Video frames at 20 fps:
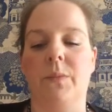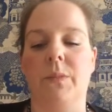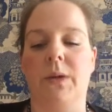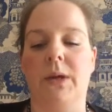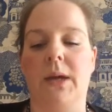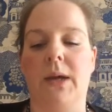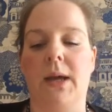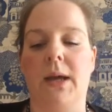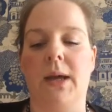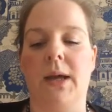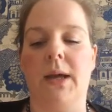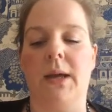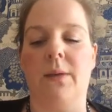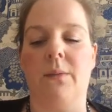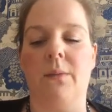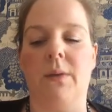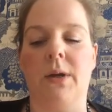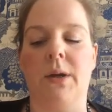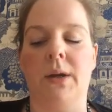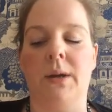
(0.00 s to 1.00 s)
Okay,
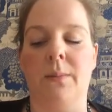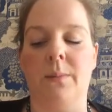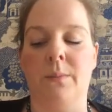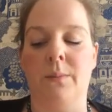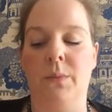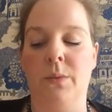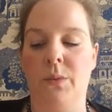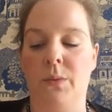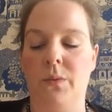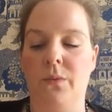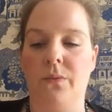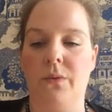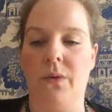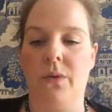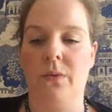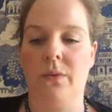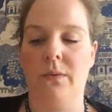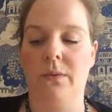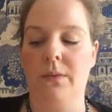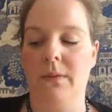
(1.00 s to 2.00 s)
we're going to move
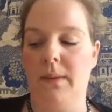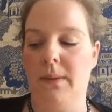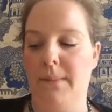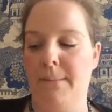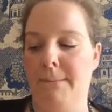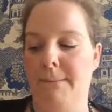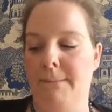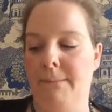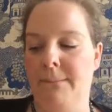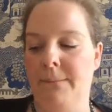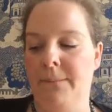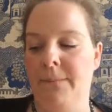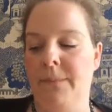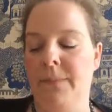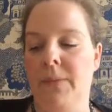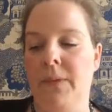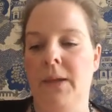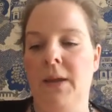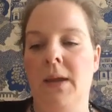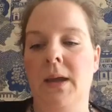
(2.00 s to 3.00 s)
on,
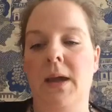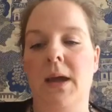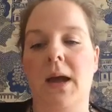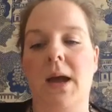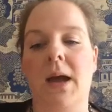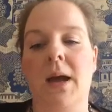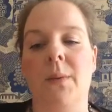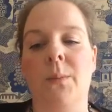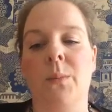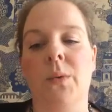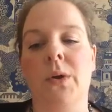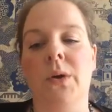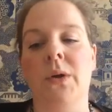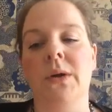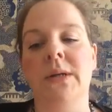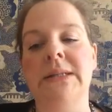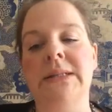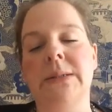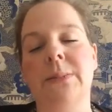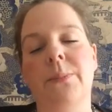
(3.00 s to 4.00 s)
and we're
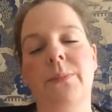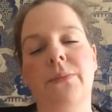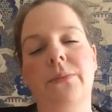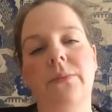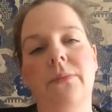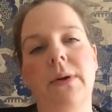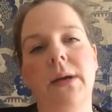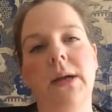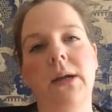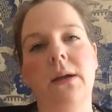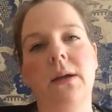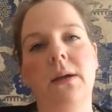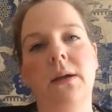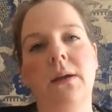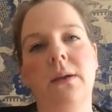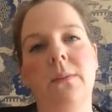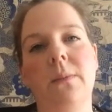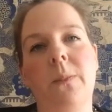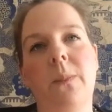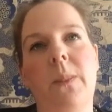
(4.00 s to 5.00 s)
going to
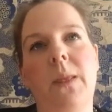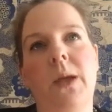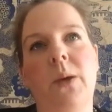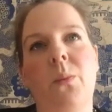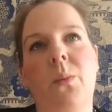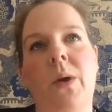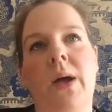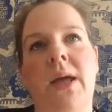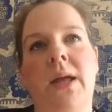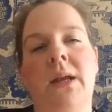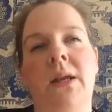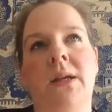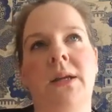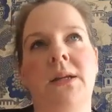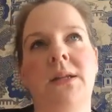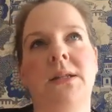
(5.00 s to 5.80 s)
bring the awareness